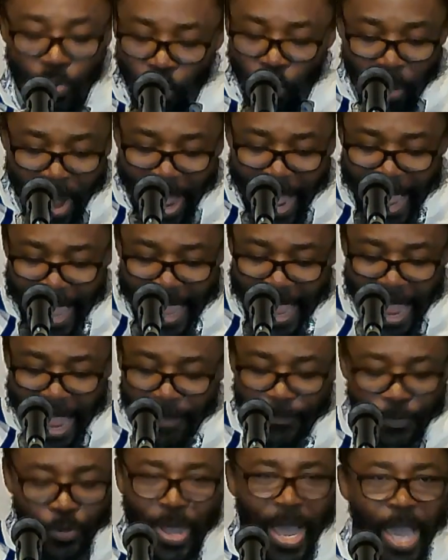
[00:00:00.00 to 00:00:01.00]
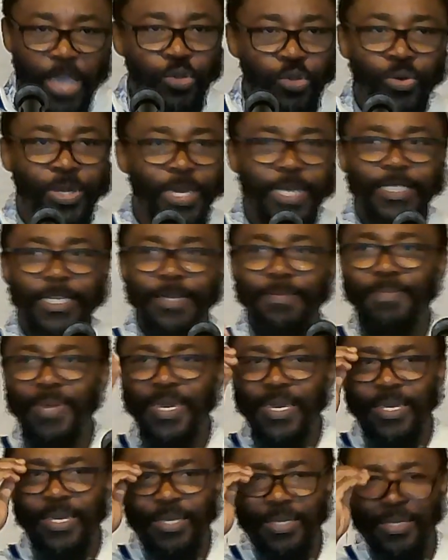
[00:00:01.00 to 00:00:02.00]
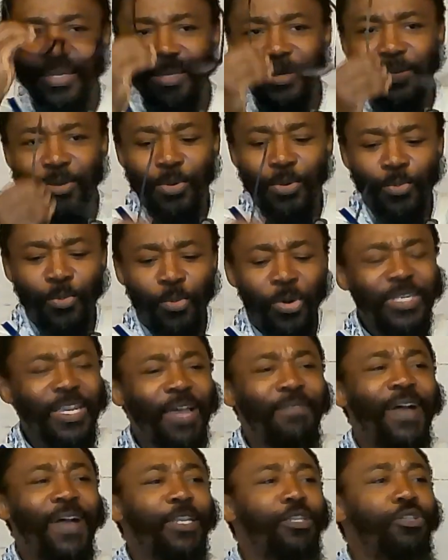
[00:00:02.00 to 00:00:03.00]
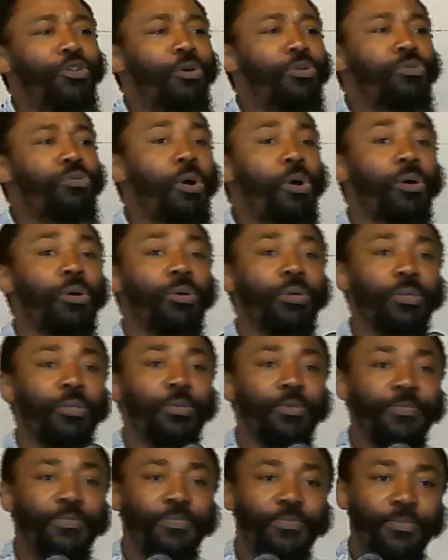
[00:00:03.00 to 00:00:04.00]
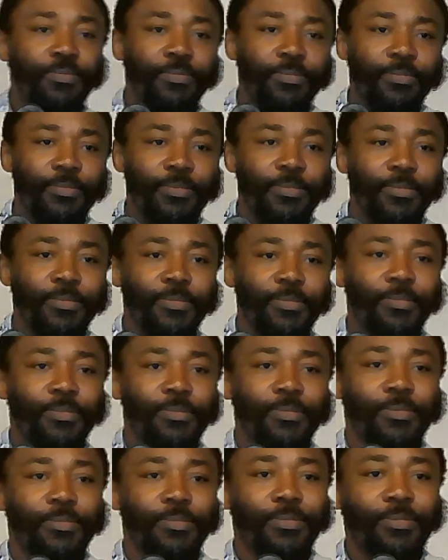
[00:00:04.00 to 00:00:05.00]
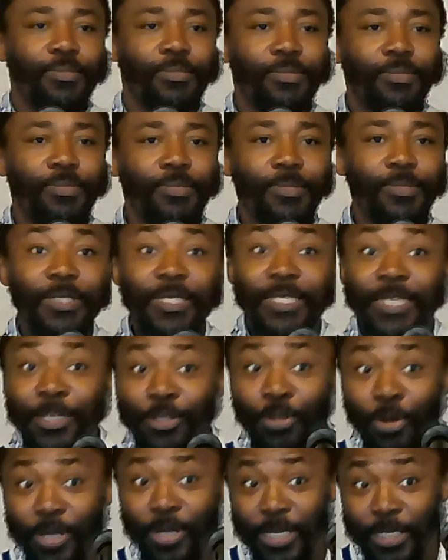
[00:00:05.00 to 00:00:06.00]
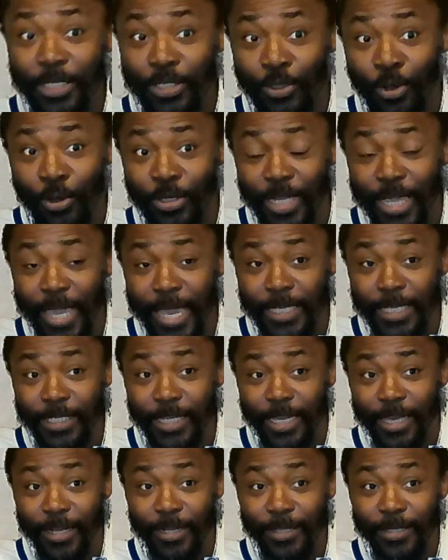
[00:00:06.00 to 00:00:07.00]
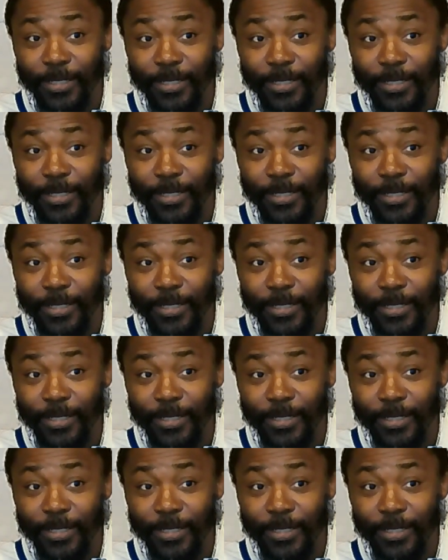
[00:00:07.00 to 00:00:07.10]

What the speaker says: Why are you eating me? What have I done wrong? The donkey saw the angel.